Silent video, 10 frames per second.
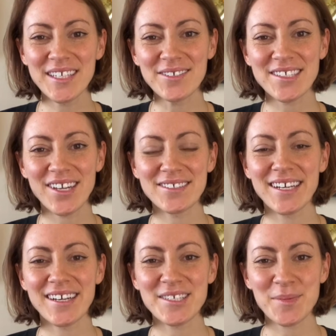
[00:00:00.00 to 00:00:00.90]
the Neal's Yard
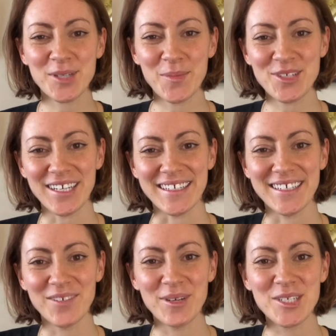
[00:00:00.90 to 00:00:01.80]
Dairy
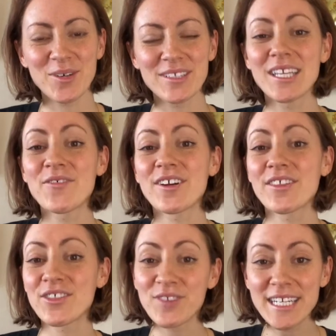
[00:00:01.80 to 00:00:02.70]
subscription, which will deliver
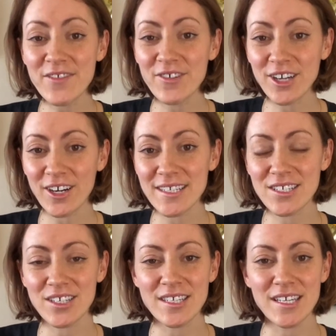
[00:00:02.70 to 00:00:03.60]
3 different
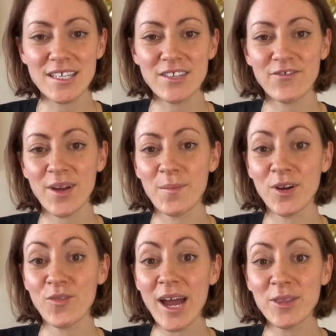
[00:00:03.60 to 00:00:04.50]
artisan cheeses from
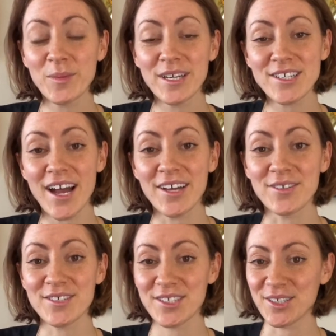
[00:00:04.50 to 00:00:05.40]
around the British
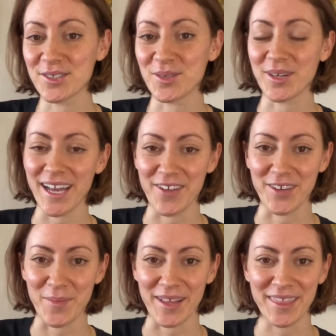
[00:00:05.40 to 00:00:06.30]
Isles to your door
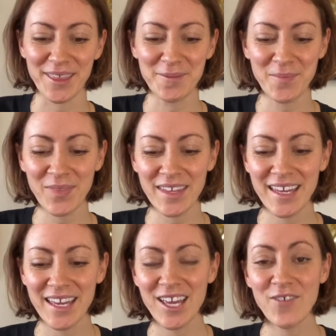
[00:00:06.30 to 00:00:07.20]
every month.
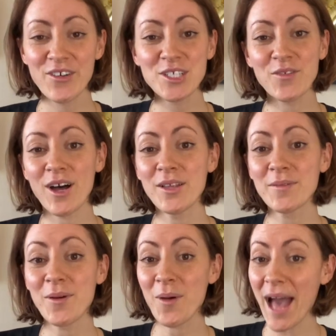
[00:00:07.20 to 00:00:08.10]
First of
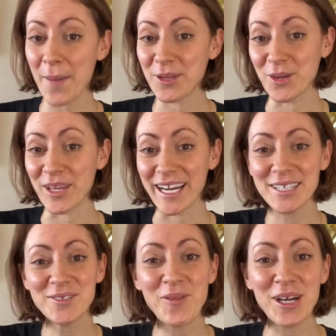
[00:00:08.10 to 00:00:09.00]
all, Happy New
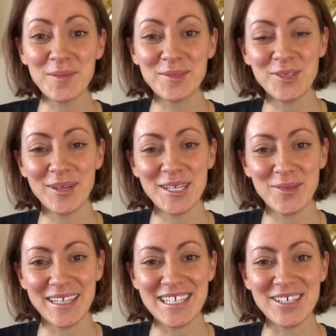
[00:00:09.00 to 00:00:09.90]
Year! Welcome to
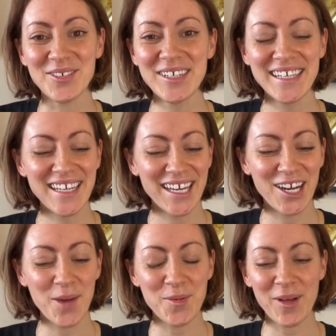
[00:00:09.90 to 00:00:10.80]
2022.
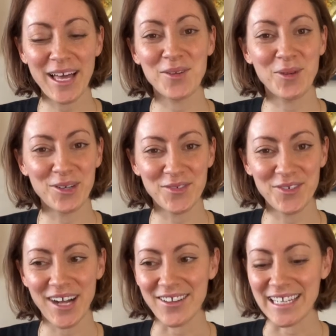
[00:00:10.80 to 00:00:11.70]
I hope you all had
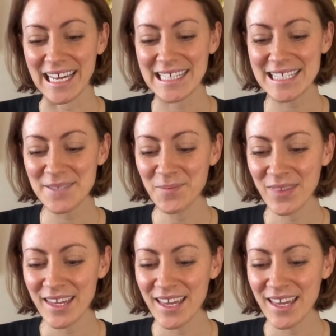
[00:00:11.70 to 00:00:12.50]
wonderful holidays.